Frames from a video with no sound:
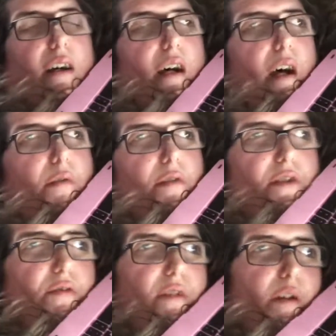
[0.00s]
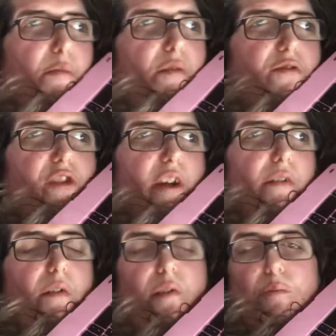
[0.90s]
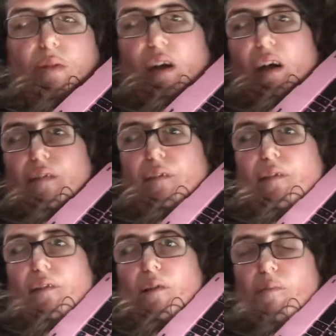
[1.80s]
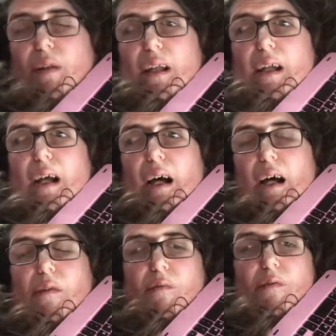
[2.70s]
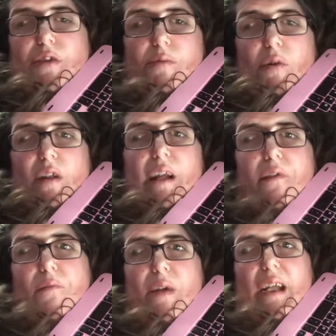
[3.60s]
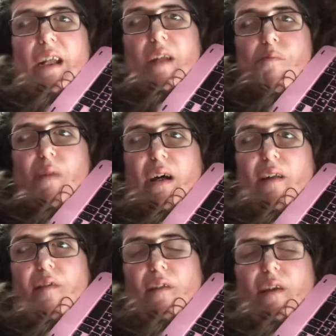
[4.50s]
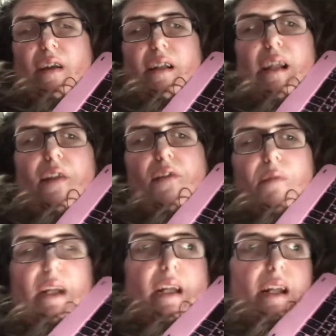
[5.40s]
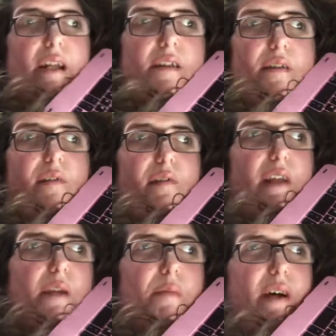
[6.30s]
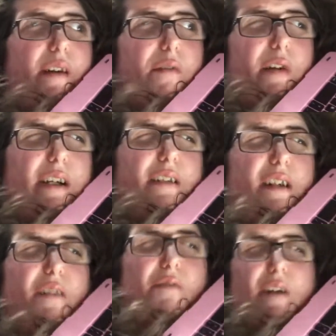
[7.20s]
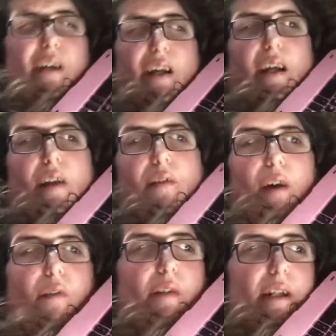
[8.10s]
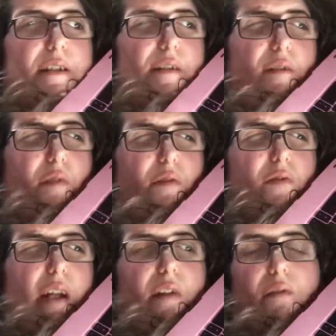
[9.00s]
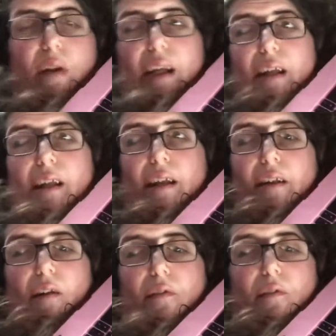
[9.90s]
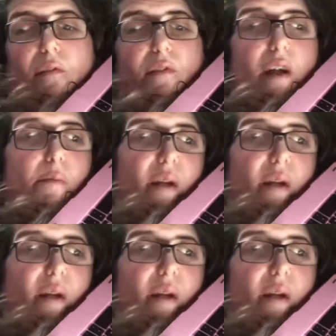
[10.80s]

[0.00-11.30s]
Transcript: I will do it on both channels but hopefully uh, I will do more Link's Awakening but Link's Awakening just came out a week ago so I will continue on with Link's Awakening and also some